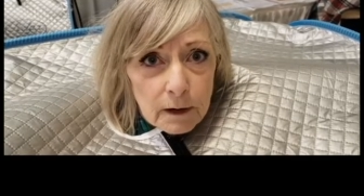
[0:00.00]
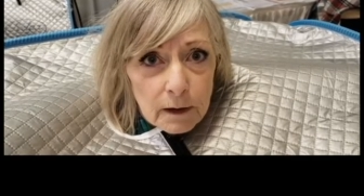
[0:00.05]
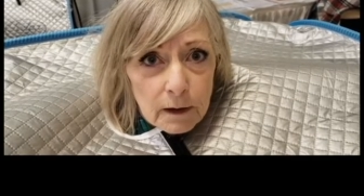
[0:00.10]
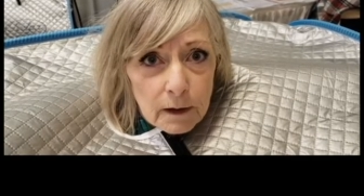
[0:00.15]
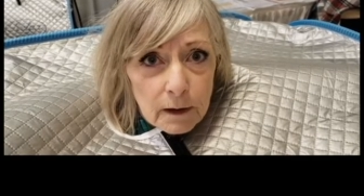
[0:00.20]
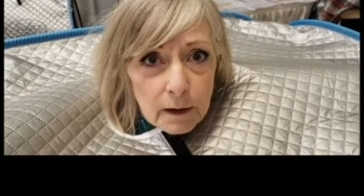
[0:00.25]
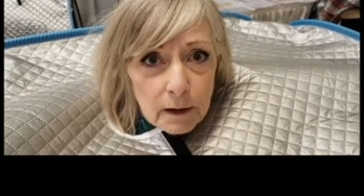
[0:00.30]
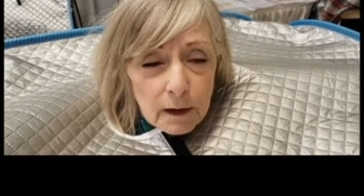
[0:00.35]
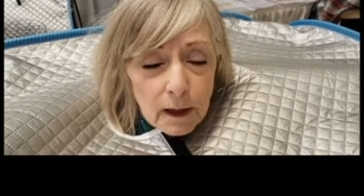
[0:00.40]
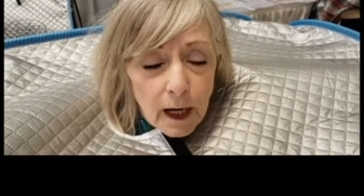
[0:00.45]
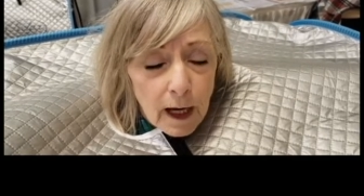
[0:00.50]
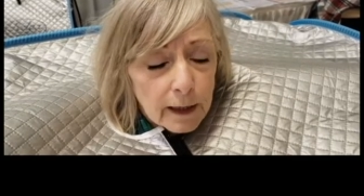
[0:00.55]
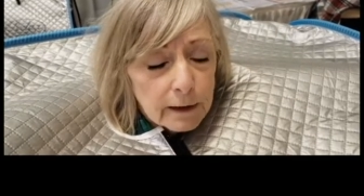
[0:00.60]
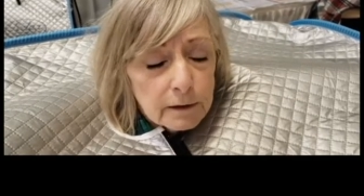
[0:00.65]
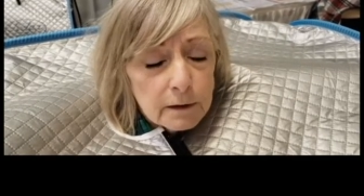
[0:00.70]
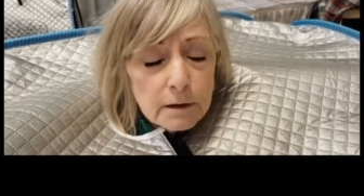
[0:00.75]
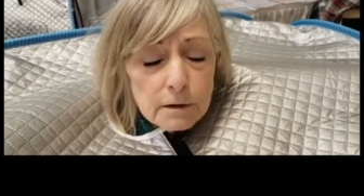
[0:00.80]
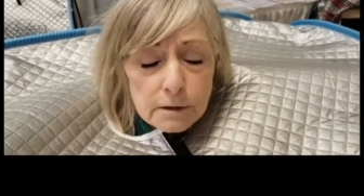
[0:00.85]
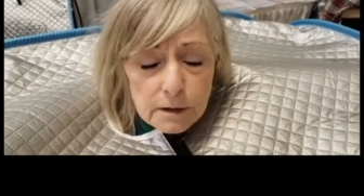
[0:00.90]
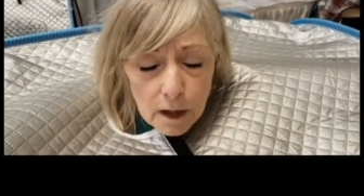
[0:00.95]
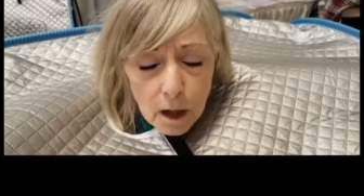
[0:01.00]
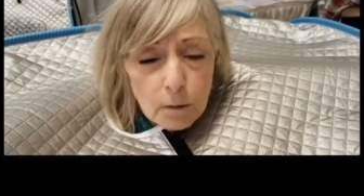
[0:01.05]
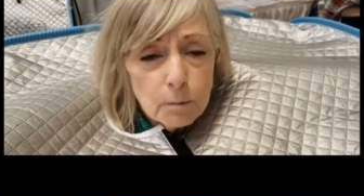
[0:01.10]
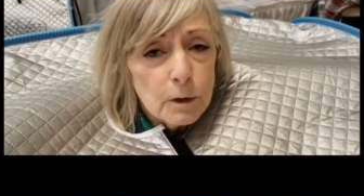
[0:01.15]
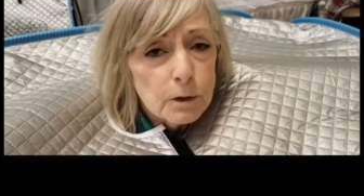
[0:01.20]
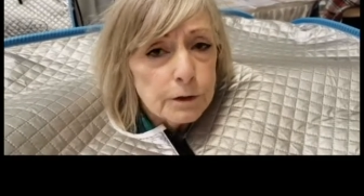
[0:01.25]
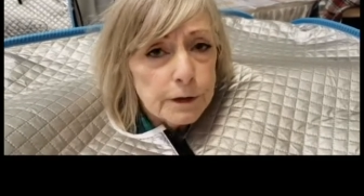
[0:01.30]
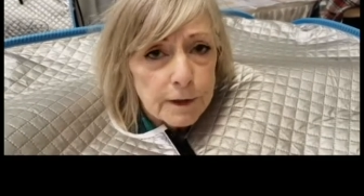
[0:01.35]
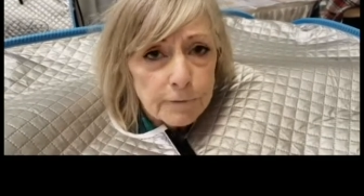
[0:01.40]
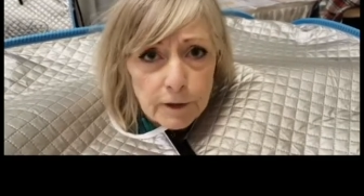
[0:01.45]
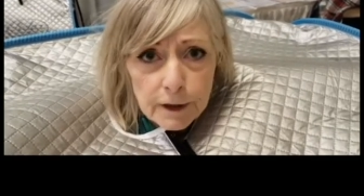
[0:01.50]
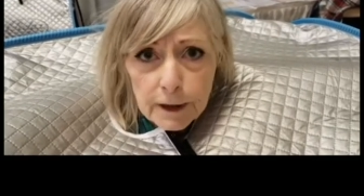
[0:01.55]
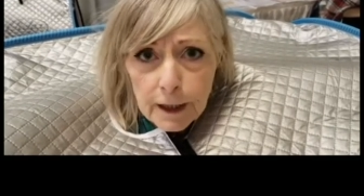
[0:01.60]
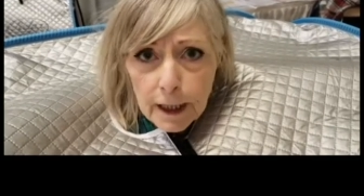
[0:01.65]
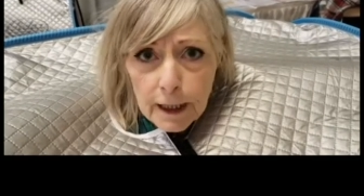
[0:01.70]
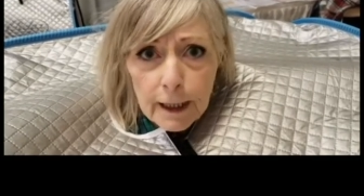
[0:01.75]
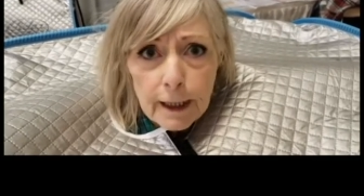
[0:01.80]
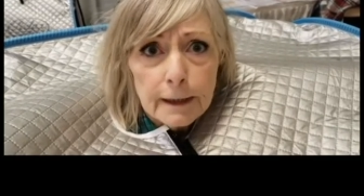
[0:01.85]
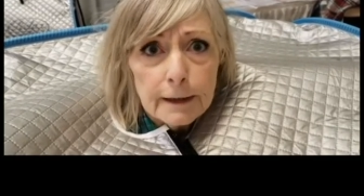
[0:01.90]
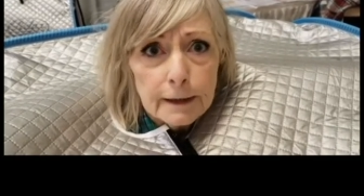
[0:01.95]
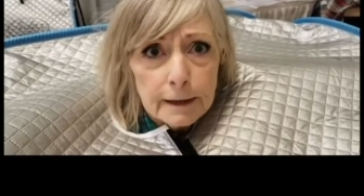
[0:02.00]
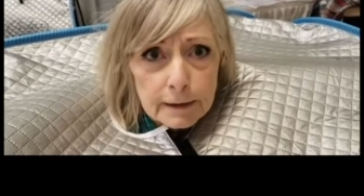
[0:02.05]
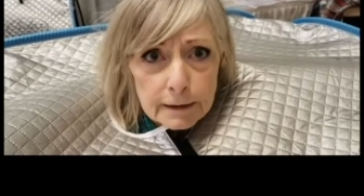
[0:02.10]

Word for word: Sauna? I use it almost every day.